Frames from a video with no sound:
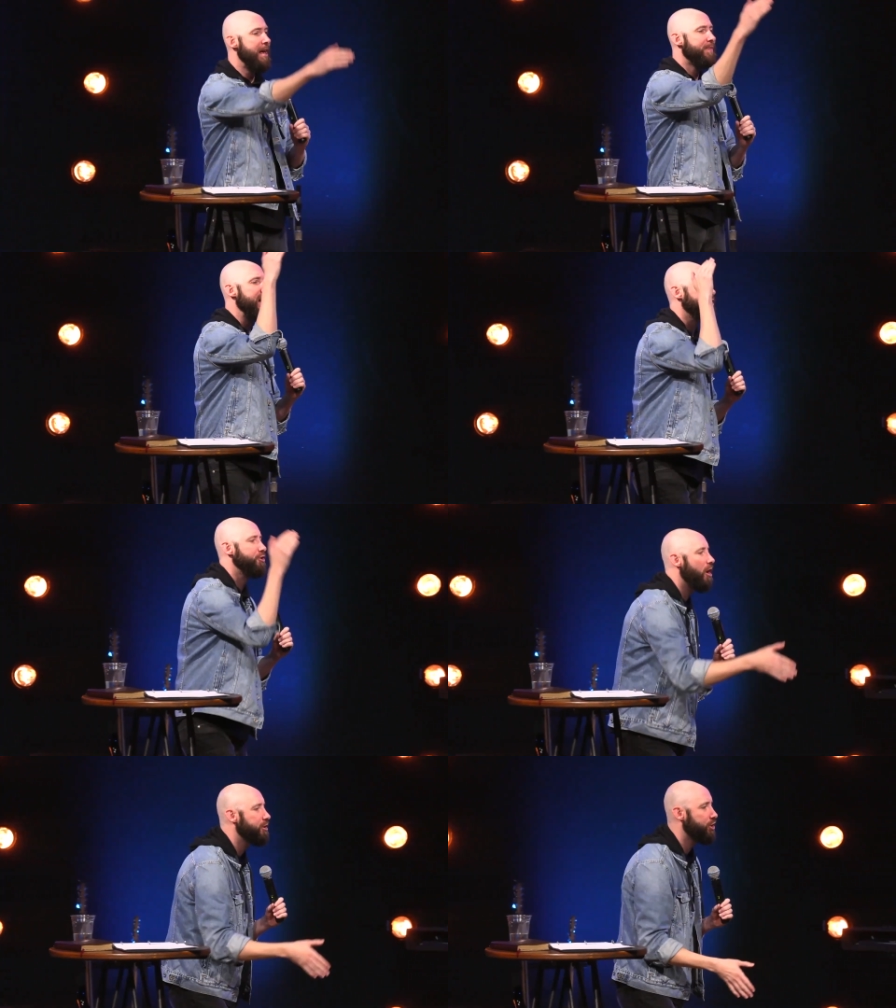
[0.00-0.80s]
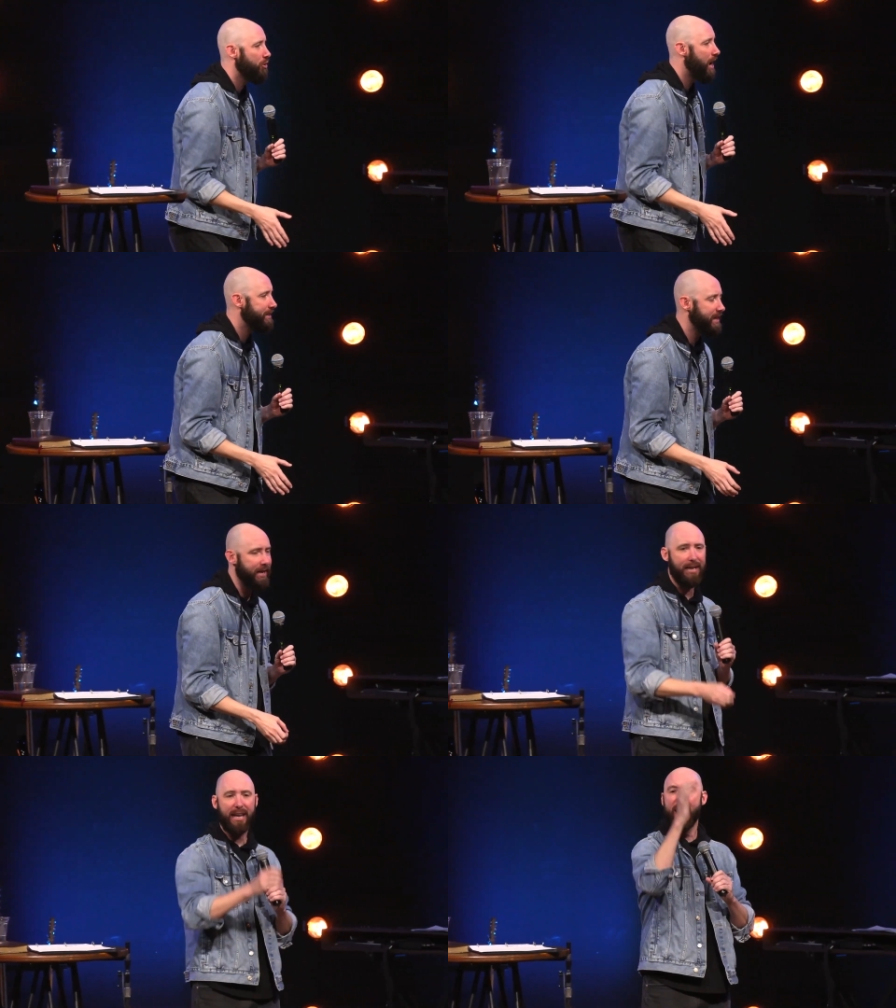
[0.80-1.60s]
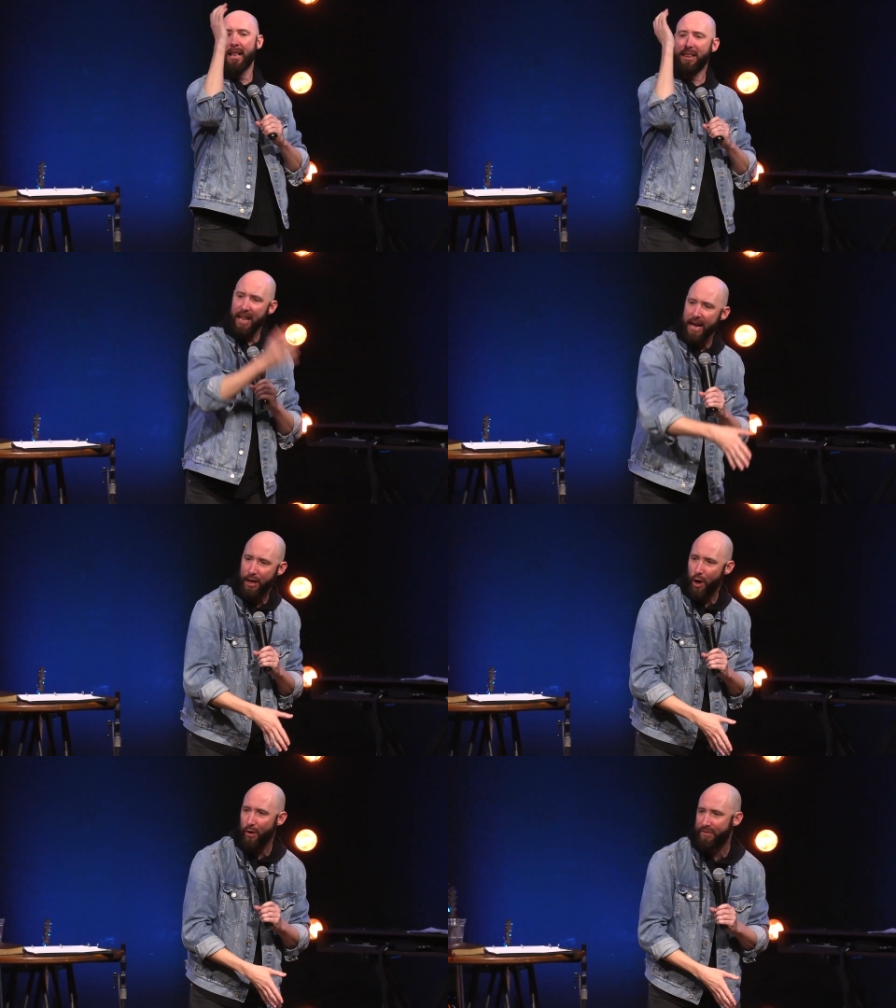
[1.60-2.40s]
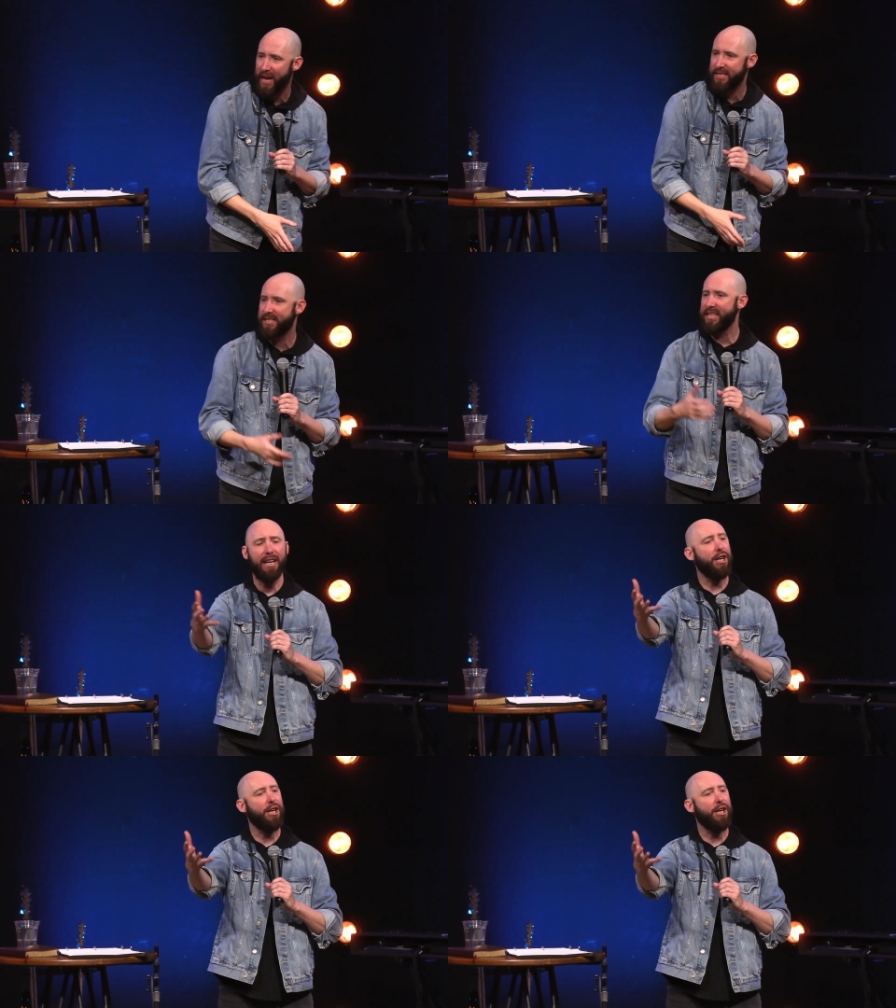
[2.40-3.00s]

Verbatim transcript: That's not your identity. Let go of that sin.